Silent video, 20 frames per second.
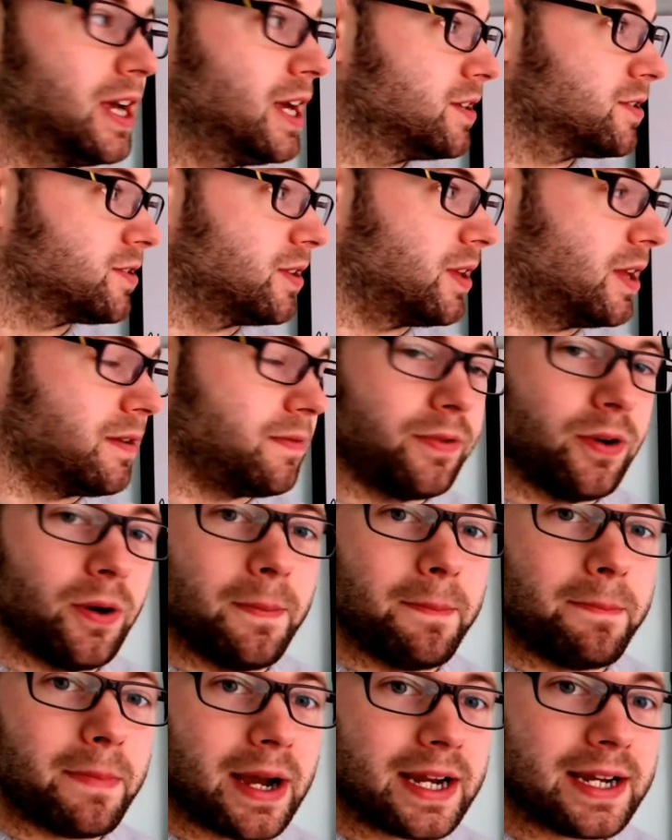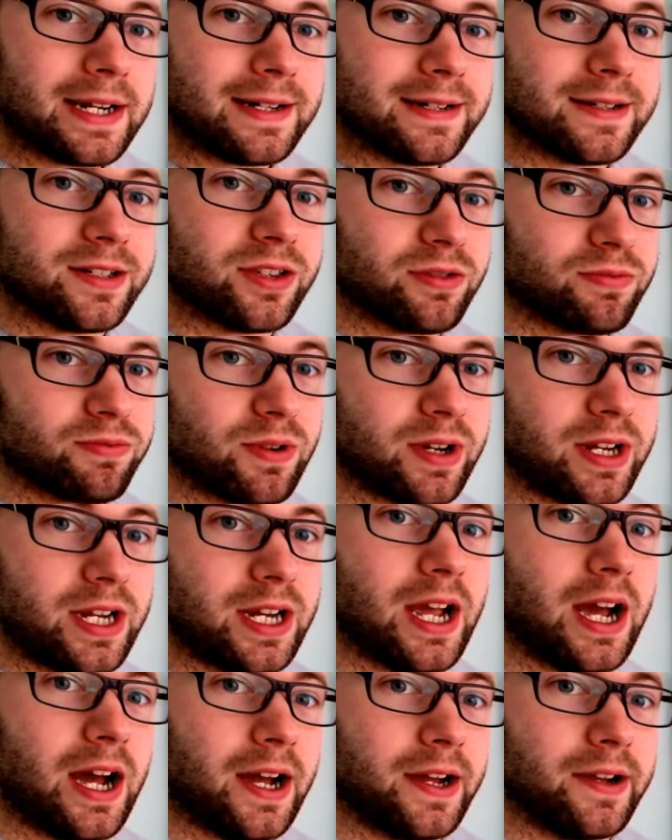So they form minus
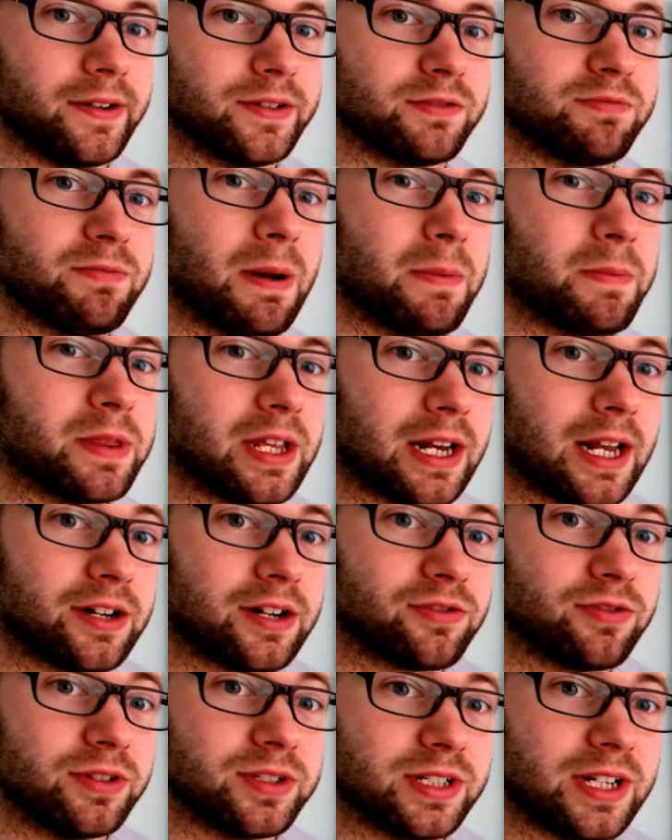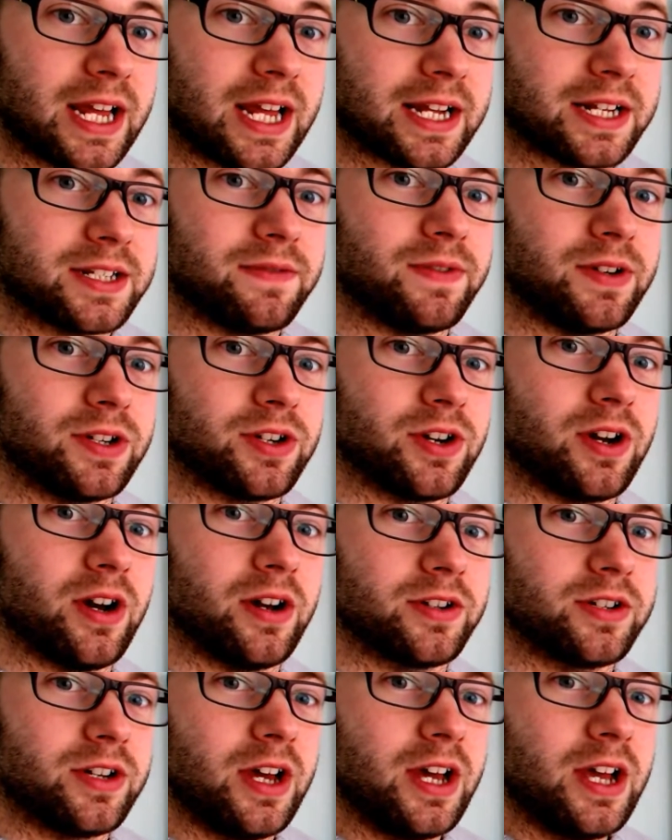3 ions. Remember, the electron's negatively
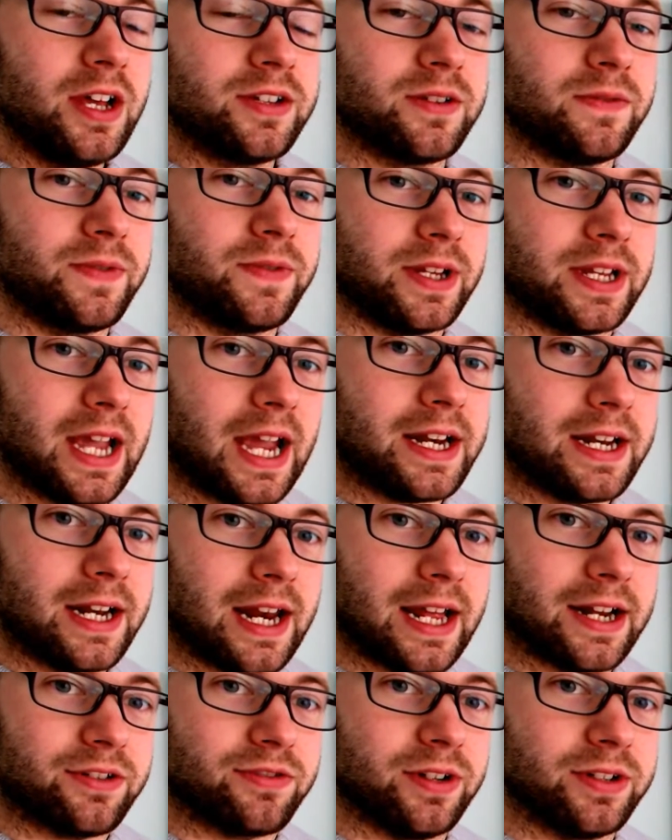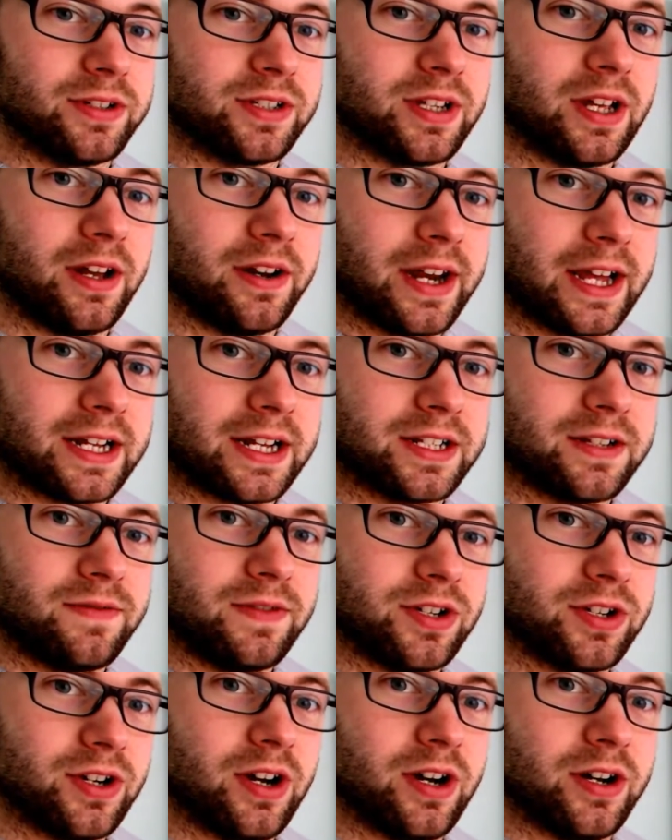charged. So if you gain electrons that are
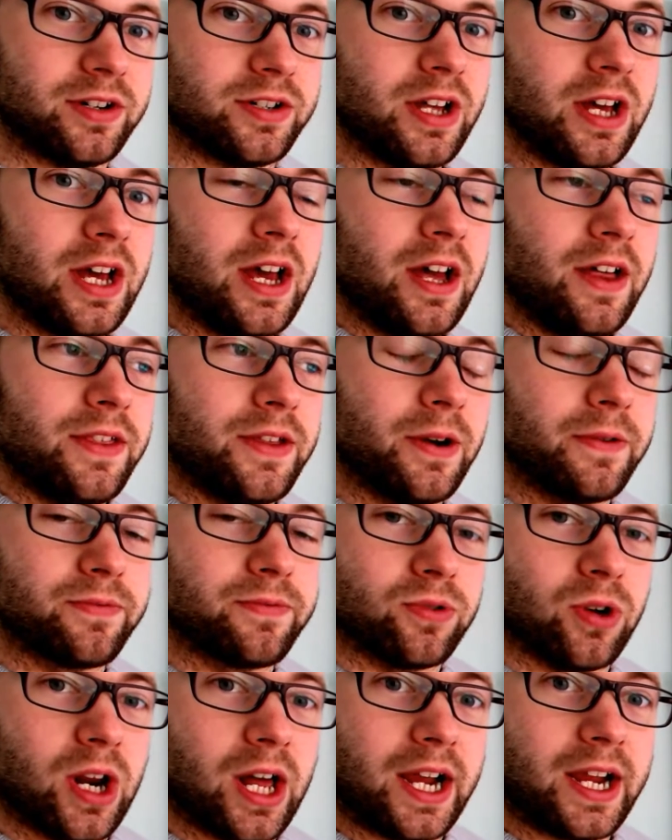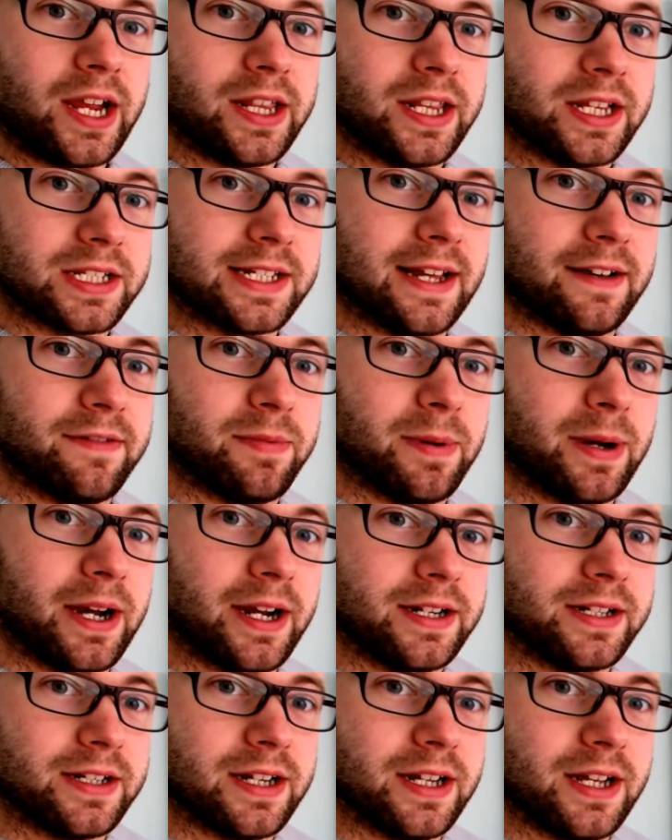negatively charged, the overall ion that's left
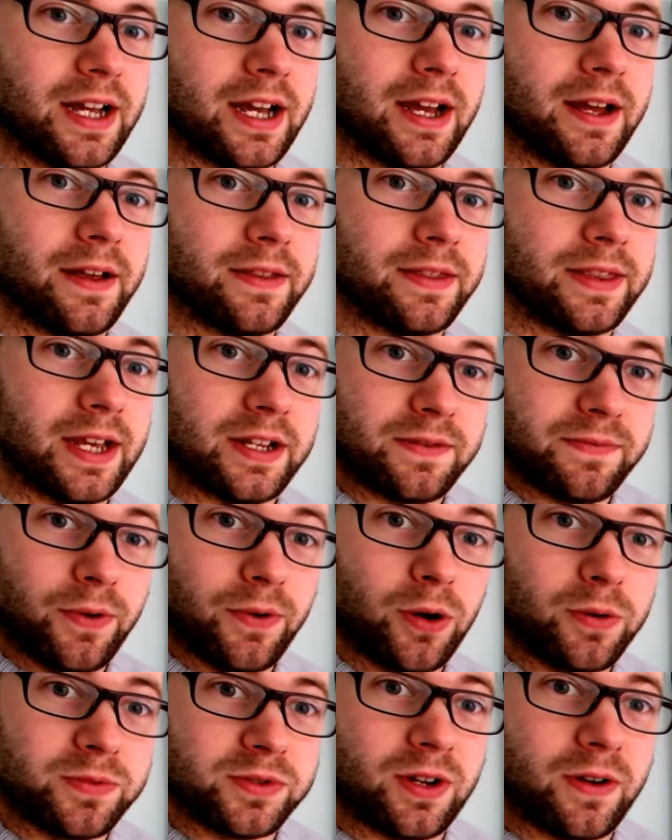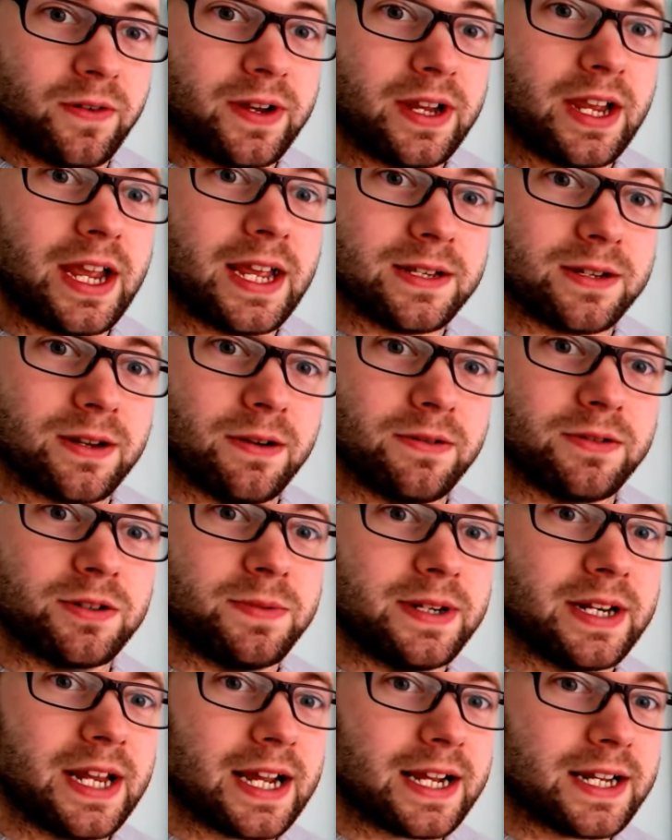behind, uh, that is formed, sorry, is going to
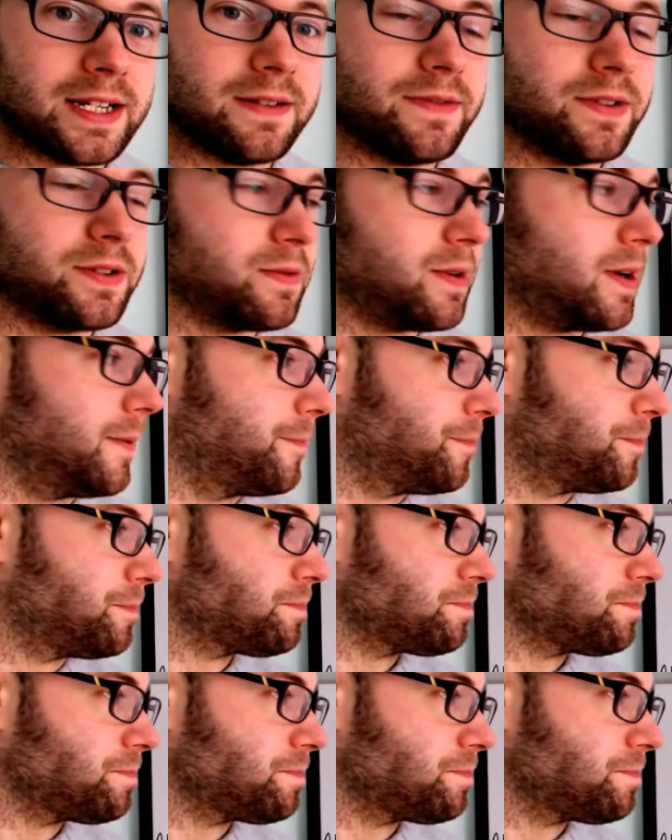be negative as well.